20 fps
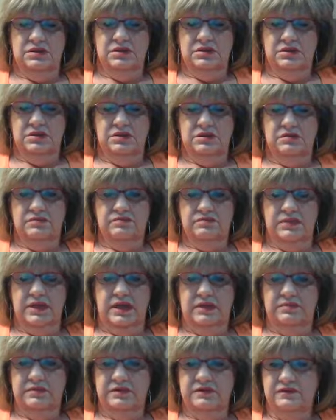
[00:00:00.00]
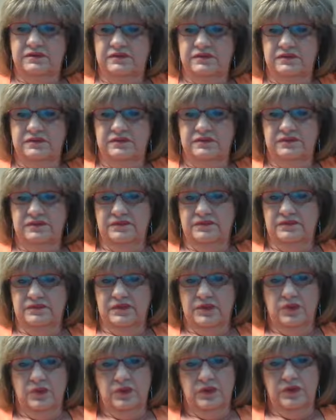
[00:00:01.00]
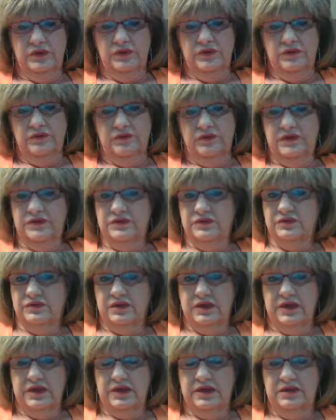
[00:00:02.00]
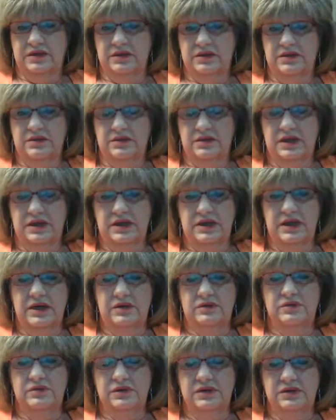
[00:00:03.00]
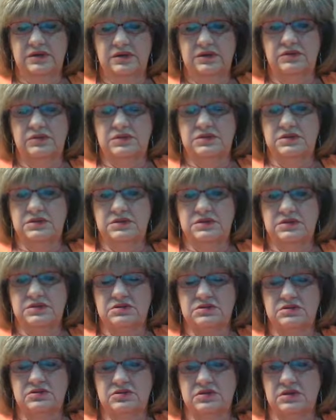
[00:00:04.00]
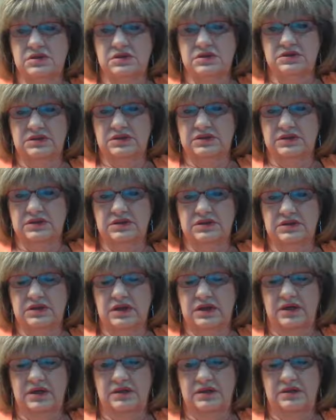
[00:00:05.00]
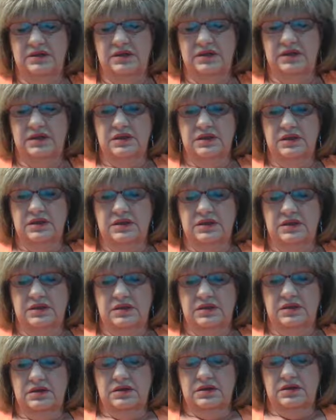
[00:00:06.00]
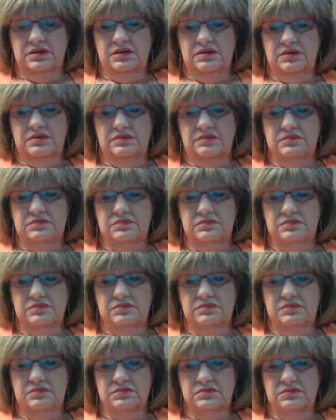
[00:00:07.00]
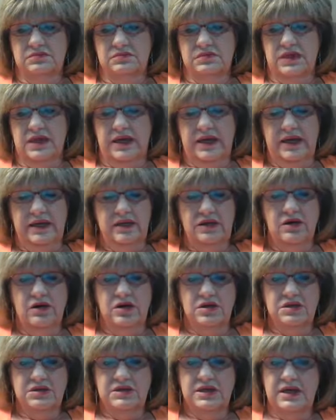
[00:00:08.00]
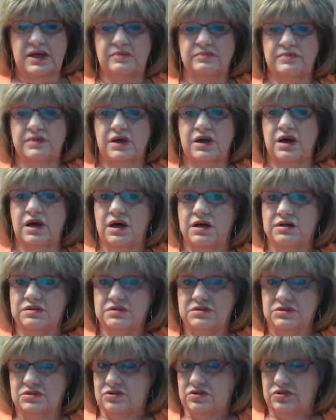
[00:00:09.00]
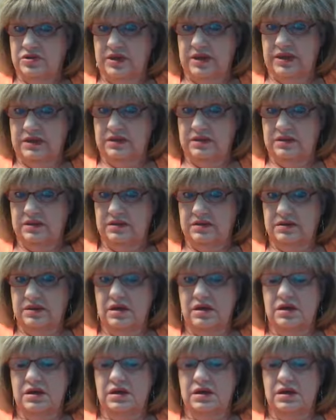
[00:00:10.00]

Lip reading: maybe fourth, fifth grade, and I really was struggling. Um, I had a hard time concentrating